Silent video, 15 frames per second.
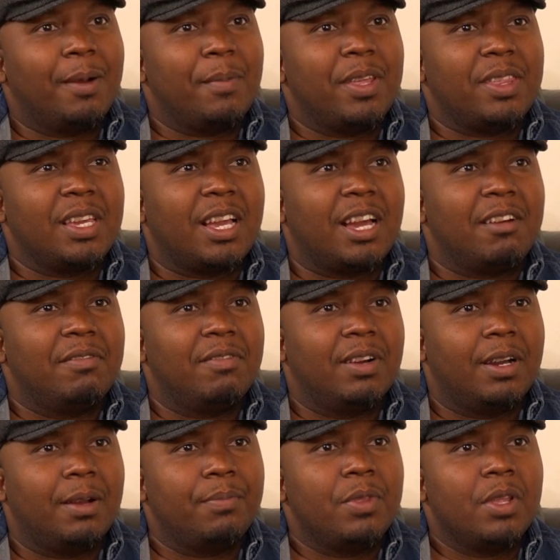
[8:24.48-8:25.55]
I think
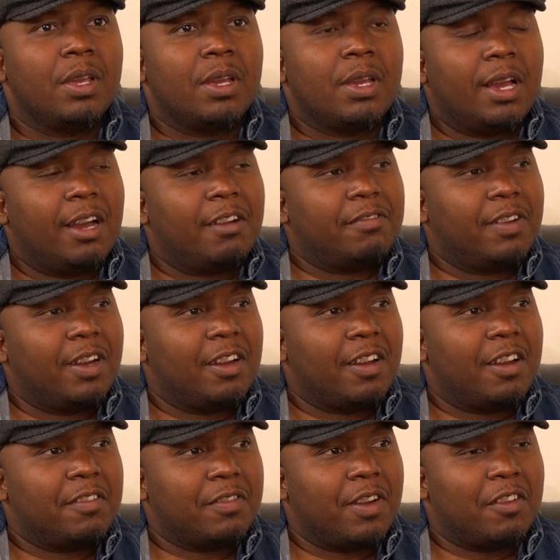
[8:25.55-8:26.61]
I've
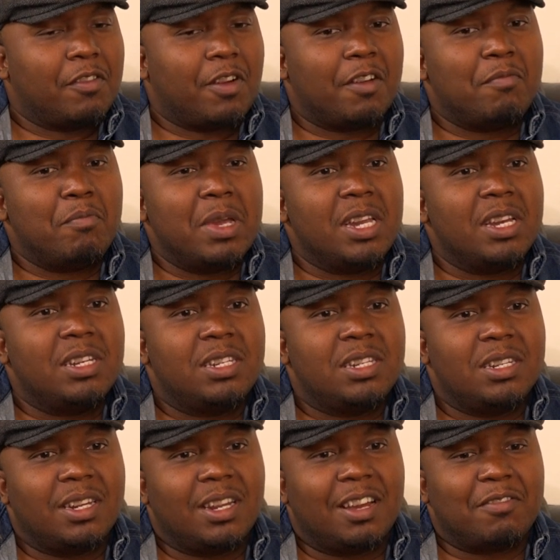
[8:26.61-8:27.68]

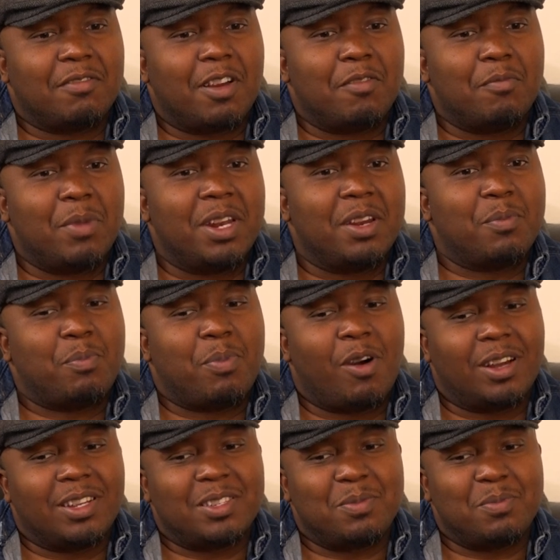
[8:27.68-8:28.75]
made it
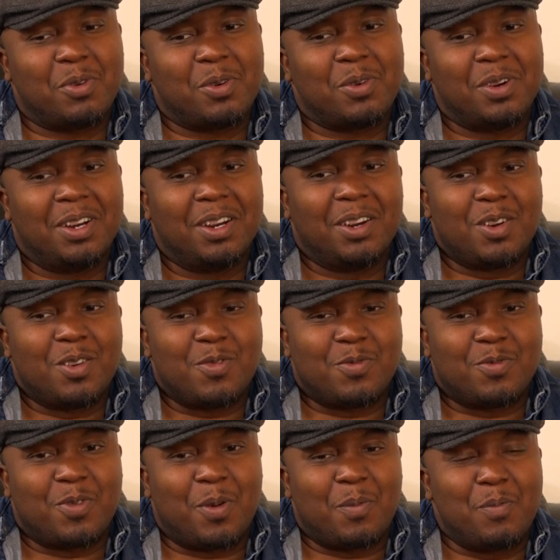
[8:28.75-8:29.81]
possible
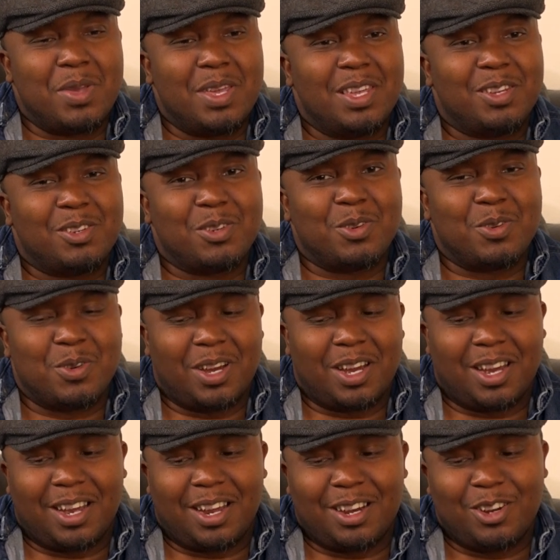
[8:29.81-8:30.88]
for me
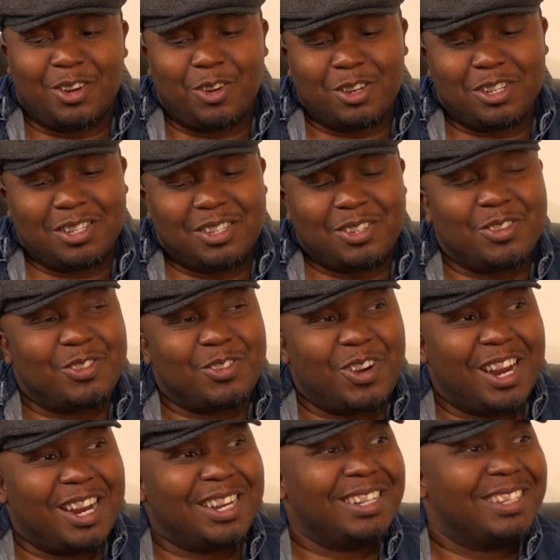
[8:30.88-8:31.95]
to not to
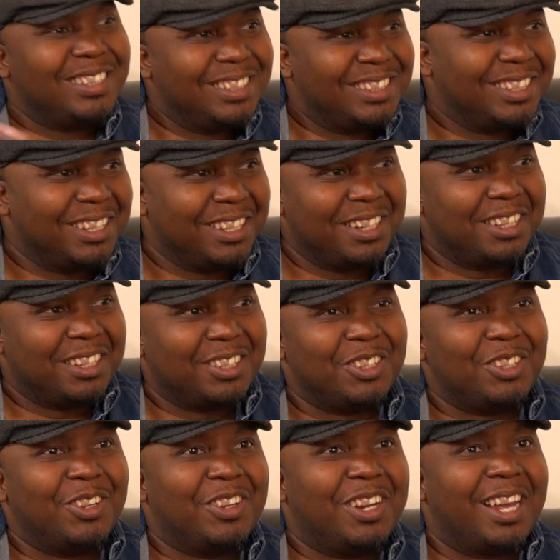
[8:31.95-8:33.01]
run, mm-hmm.
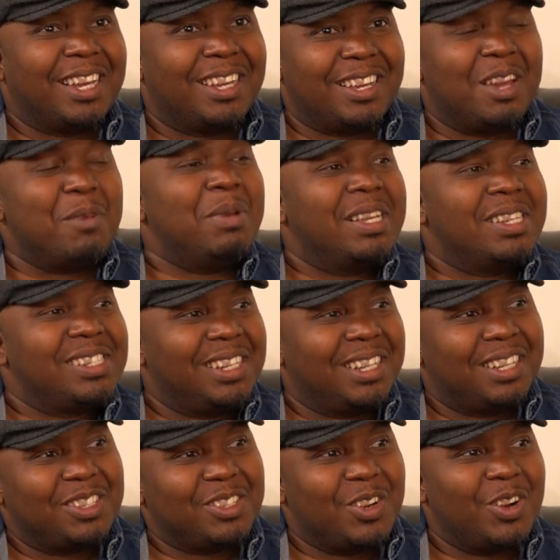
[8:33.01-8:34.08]
you know, like
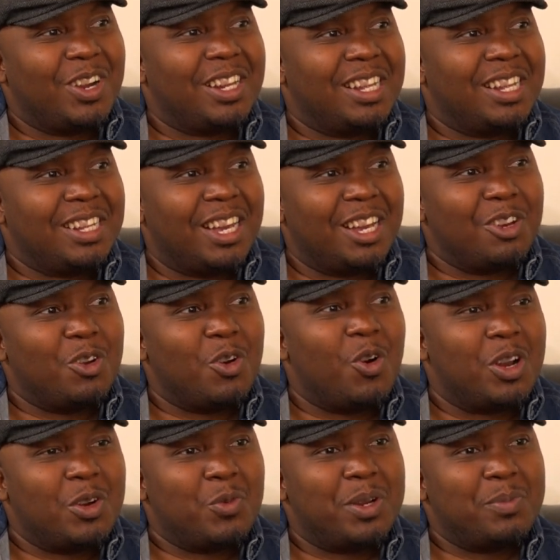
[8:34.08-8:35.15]
aimlessly. So I
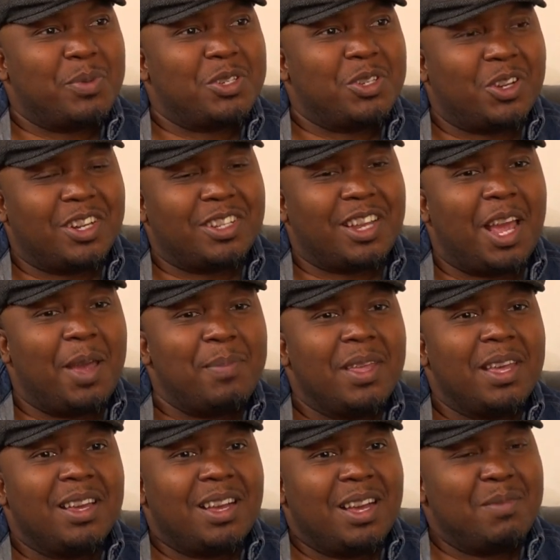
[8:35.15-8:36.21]
know at what particular time
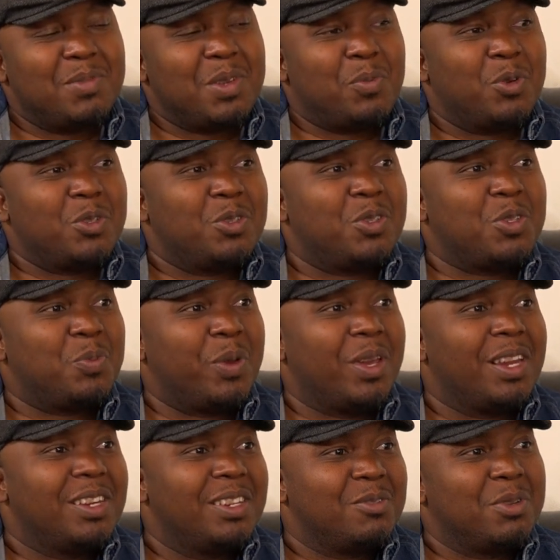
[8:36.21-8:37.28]
I'm supposed to
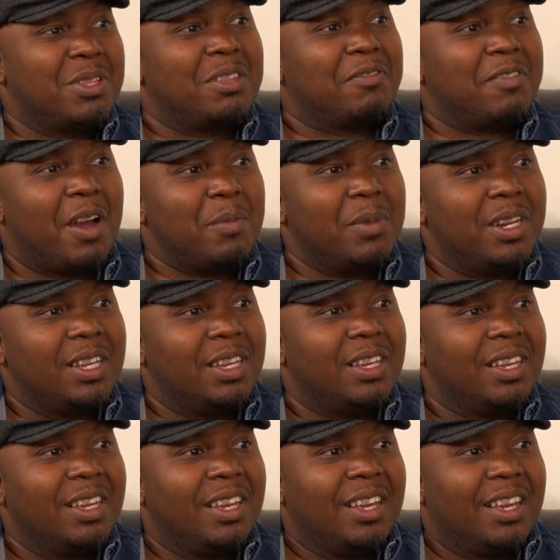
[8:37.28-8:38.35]
spend with the family,
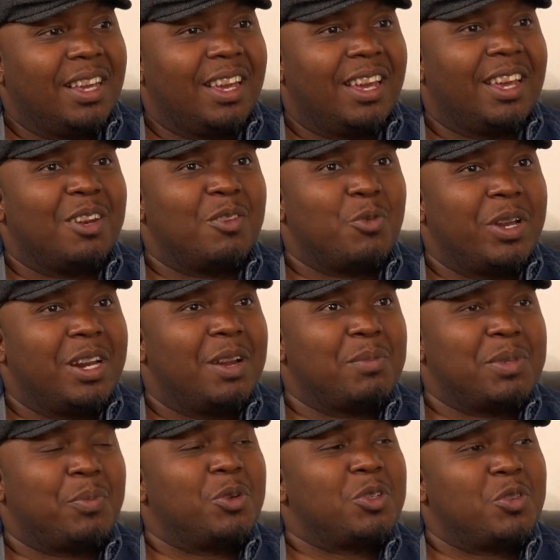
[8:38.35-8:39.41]
and when I'm
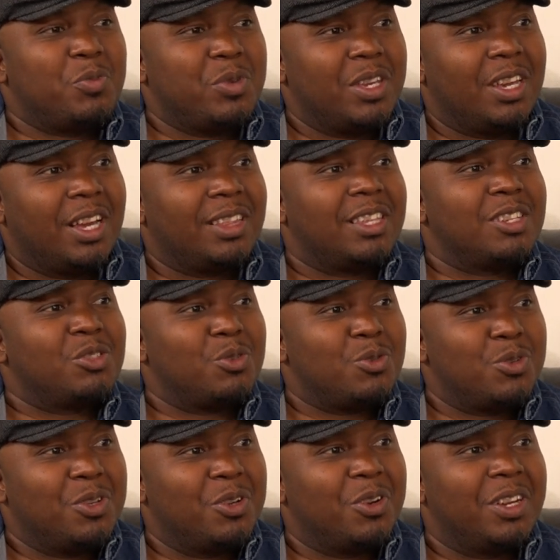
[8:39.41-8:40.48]
supposed to be at the
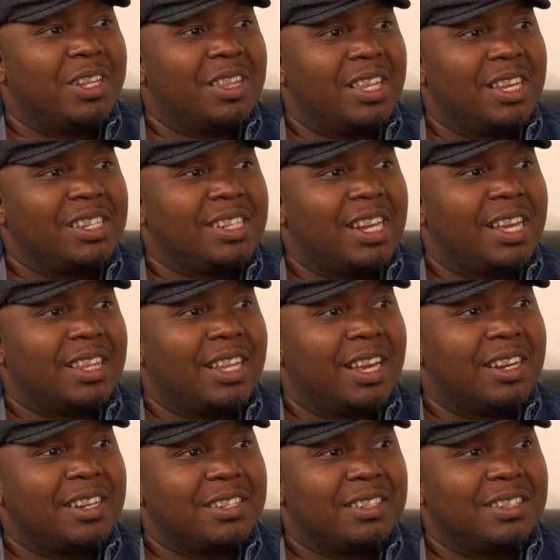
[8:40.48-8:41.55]
studio and things like
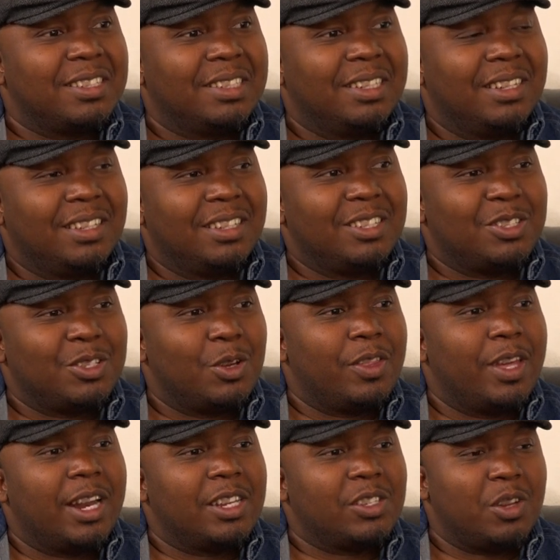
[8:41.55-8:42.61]
that. Mm. So
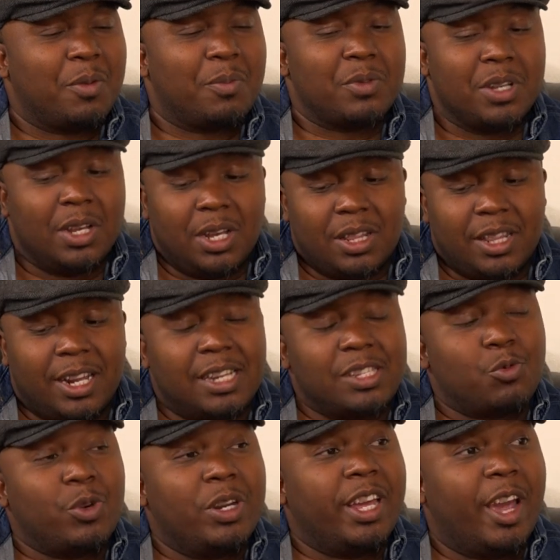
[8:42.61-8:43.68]
that has helped. That
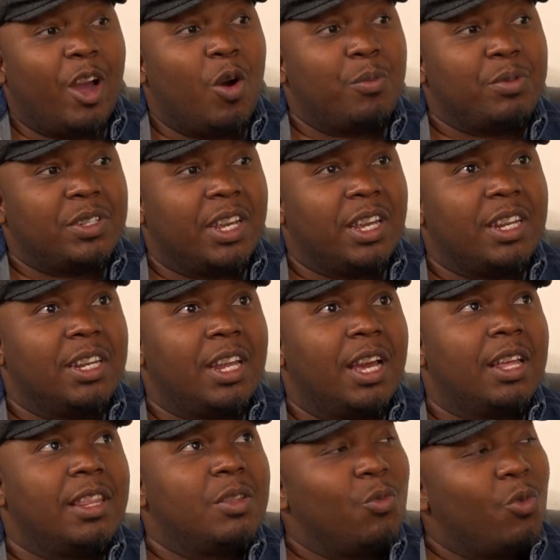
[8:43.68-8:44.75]
has really helped. And
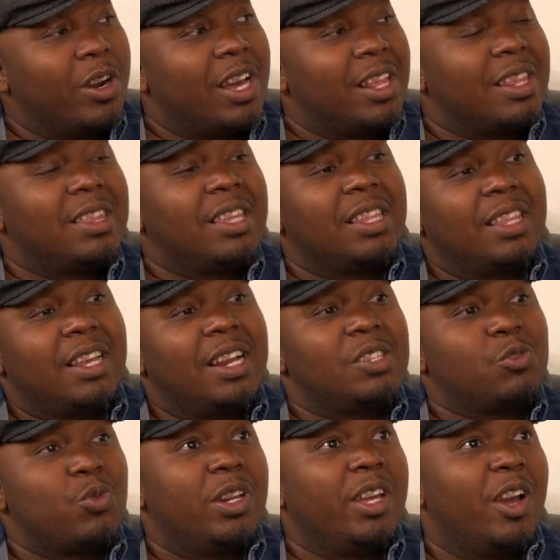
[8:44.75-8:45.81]
one other thing that
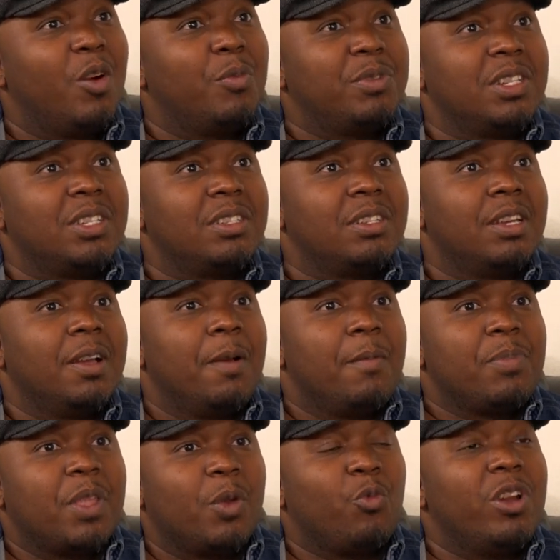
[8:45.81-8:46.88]
has really helped is,
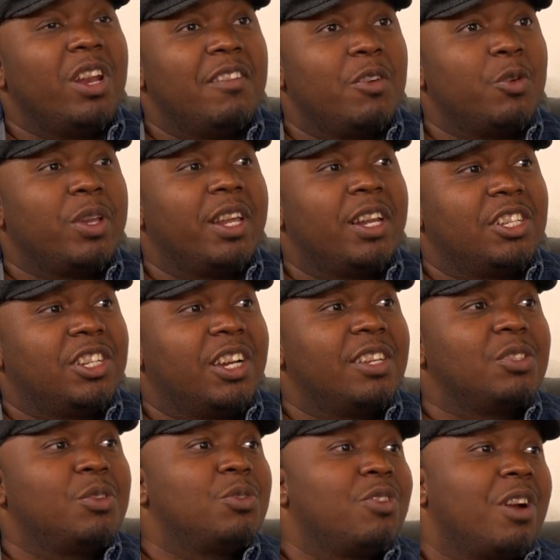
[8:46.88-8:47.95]
whenever we get a
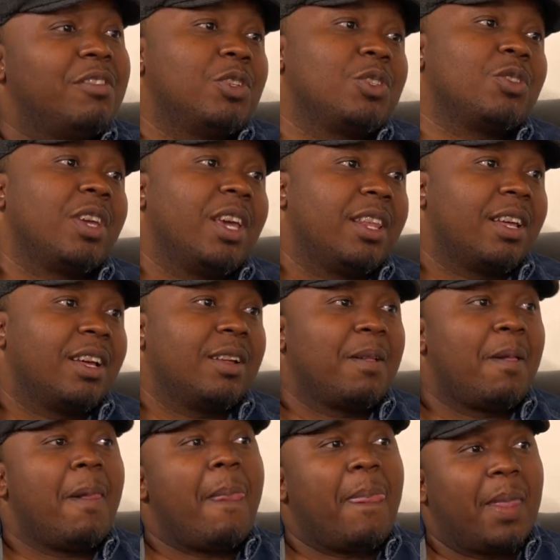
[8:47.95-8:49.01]
chance to travel together,
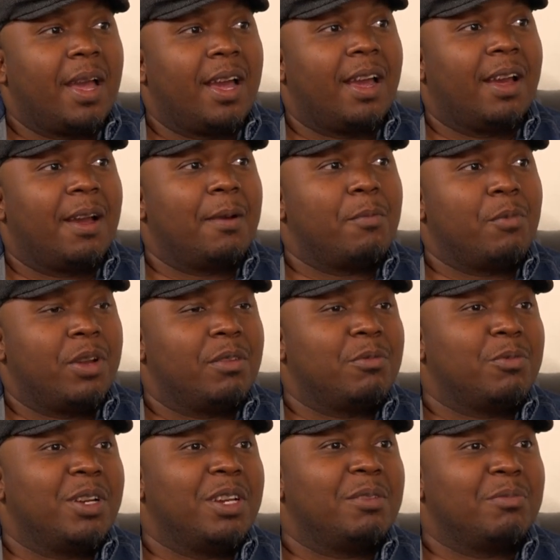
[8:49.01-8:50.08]

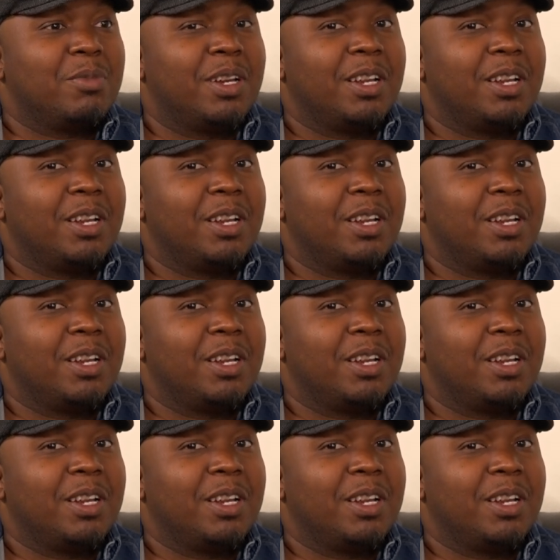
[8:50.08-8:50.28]
mm-hmm.